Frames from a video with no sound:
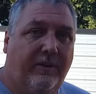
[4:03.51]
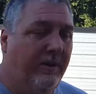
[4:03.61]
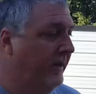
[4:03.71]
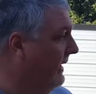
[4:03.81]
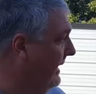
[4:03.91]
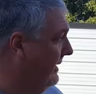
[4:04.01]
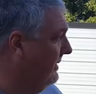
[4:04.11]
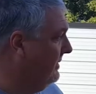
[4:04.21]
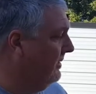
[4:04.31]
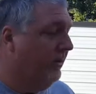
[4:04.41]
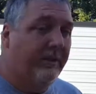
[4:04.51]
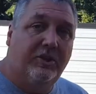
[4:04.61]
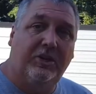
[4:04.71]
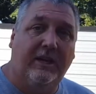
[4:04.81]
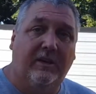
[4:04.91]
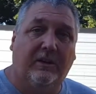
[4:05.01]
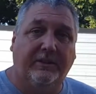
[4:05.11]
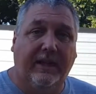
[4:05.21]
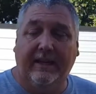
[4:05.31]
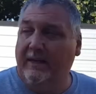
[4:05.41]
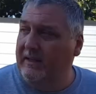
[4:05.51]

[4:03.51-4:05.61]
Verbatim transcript: on, and you're in the shade all day.